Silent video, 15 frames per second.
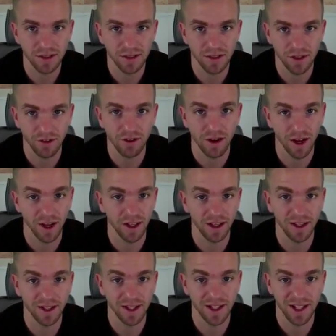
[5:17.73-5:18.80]
You're right.
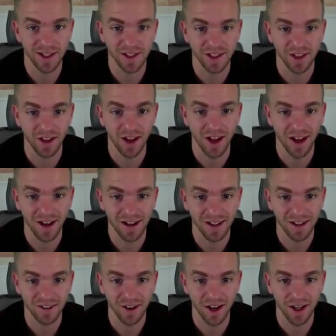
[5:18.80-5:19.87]
It's a lot,
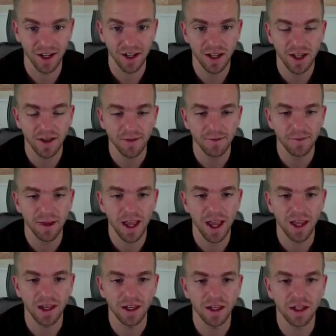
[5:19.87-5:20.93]
right?
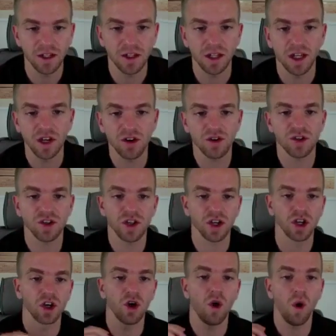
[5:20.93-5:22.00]
And here's the
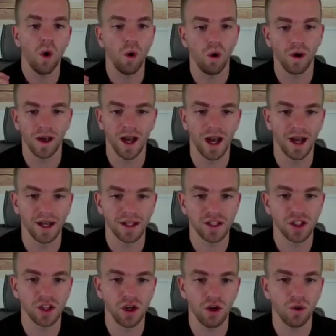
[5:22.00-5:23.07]
goal,
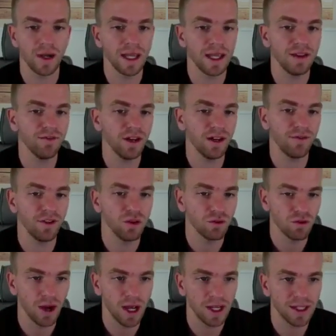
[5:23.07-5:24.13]
guys. So even if you
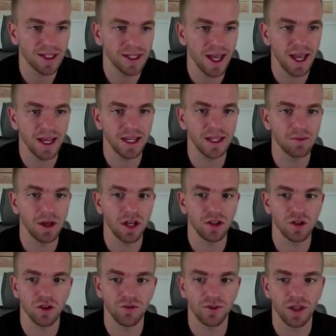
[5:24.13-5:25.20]
write 10
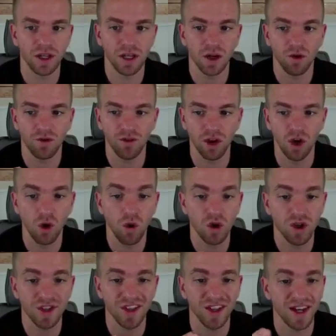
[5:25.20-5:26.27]
emails over the
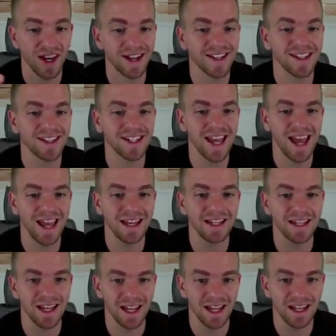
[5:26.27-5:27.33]
course of the next 10
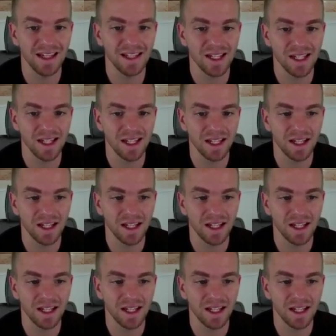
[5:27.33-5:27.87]
days,